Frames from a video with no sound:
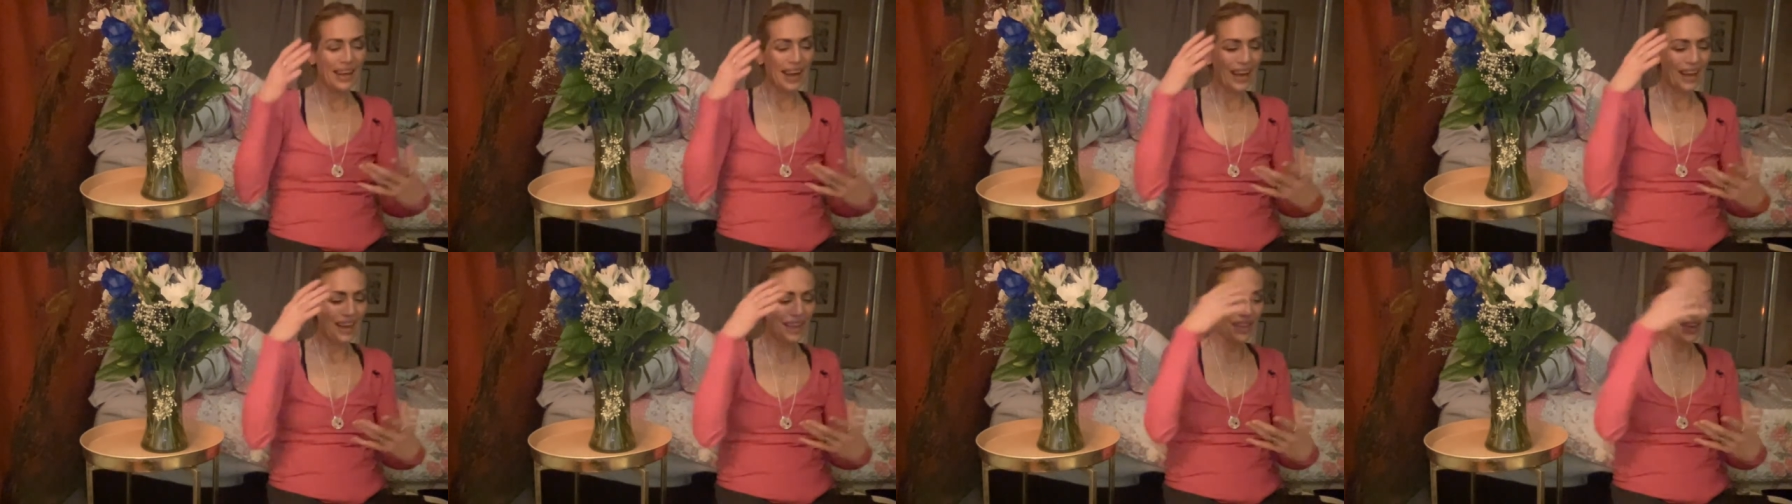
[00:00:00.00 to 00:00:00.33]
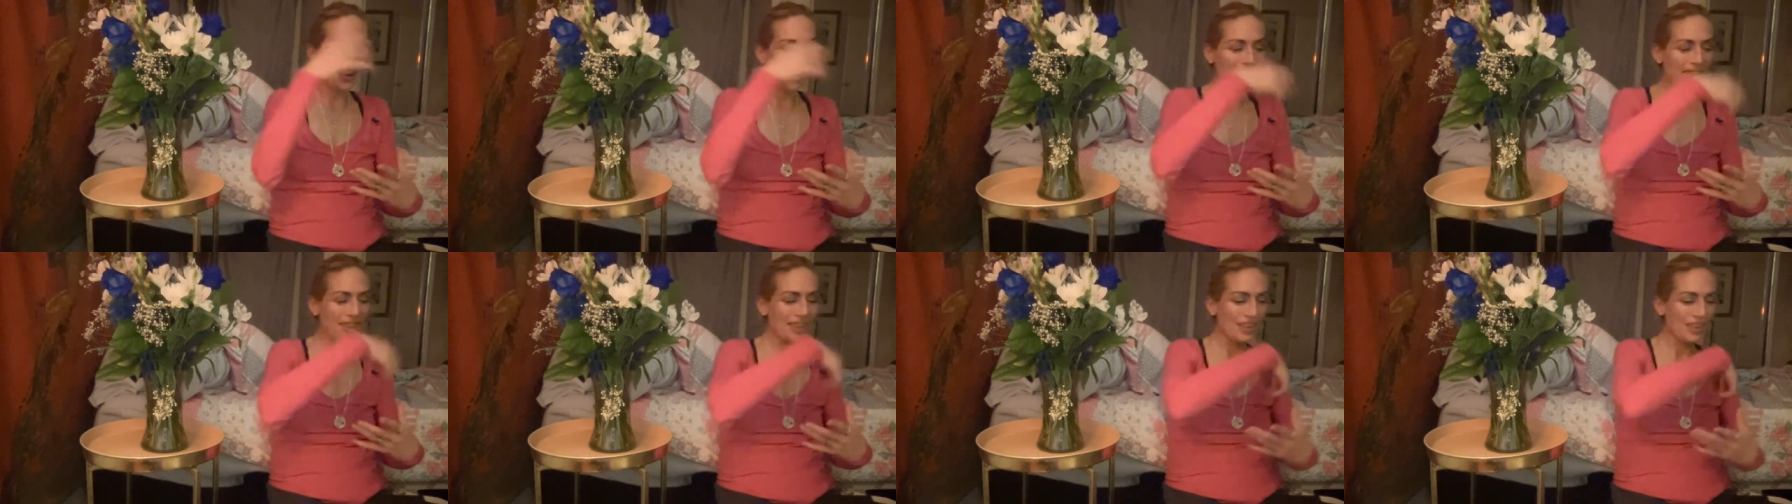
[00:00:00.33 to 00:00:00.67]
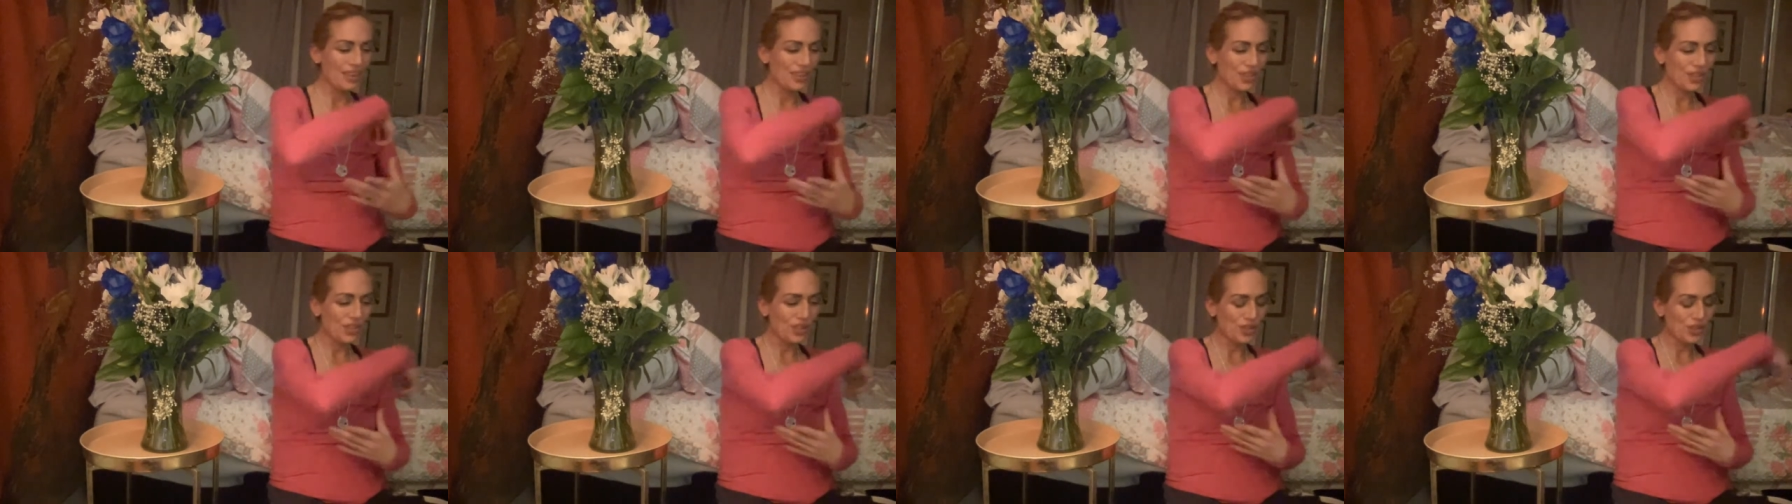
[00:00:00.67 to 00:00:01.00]
And then
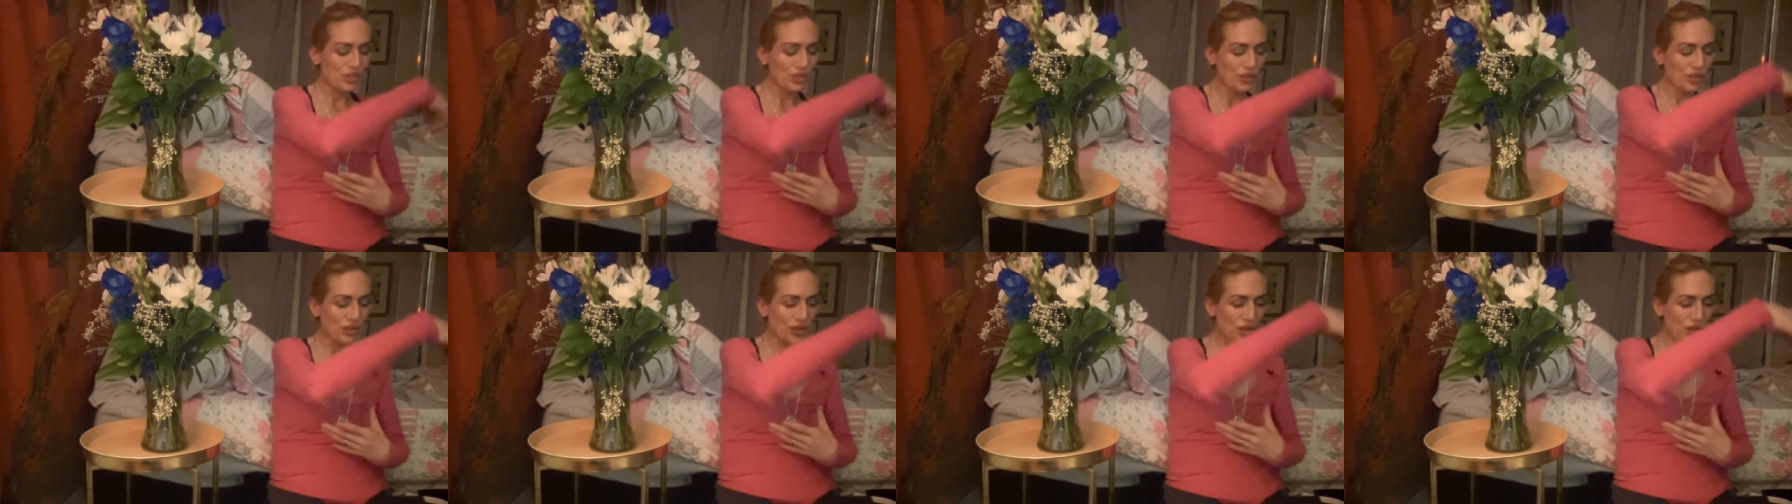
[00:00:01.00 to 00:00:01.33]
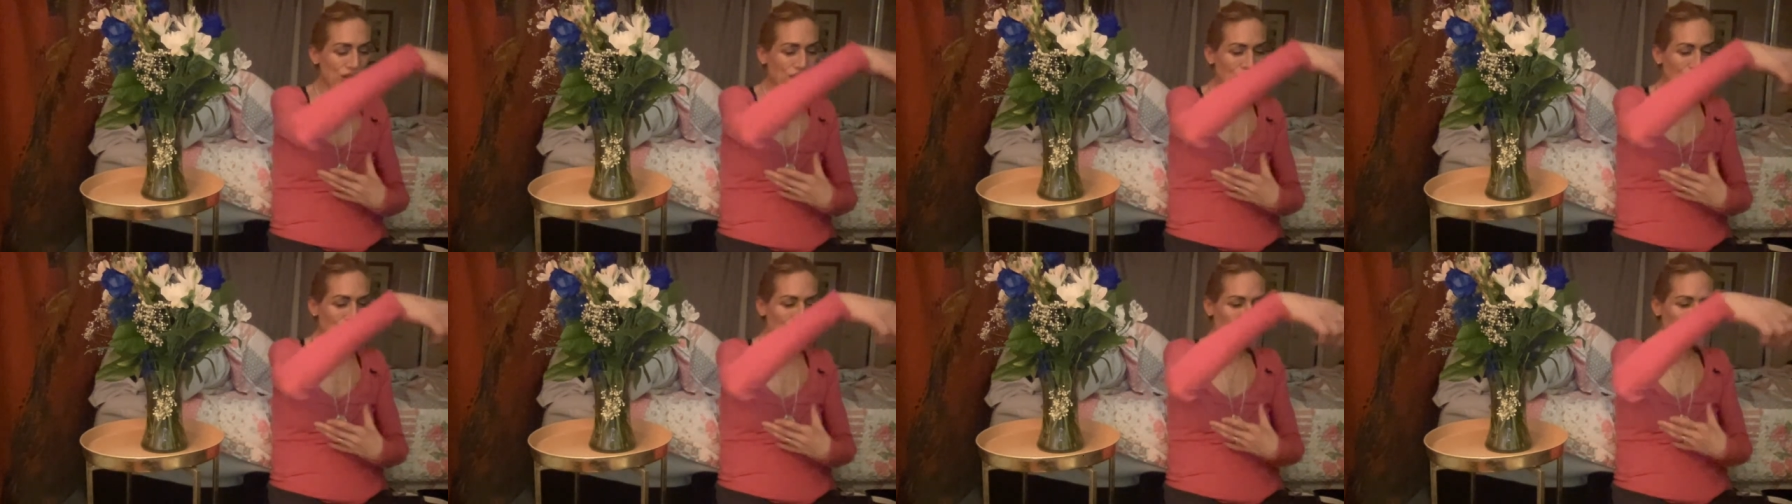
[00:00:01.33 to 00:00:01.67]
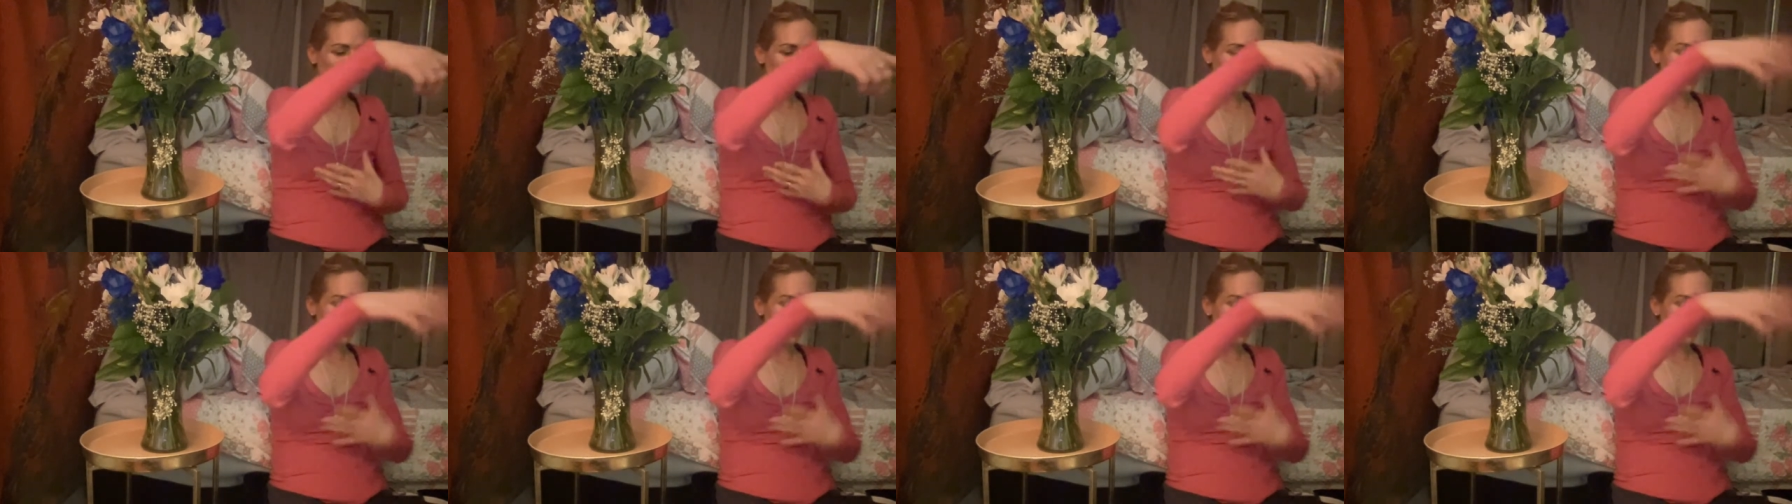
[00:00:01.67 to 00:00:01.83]
there's a circle.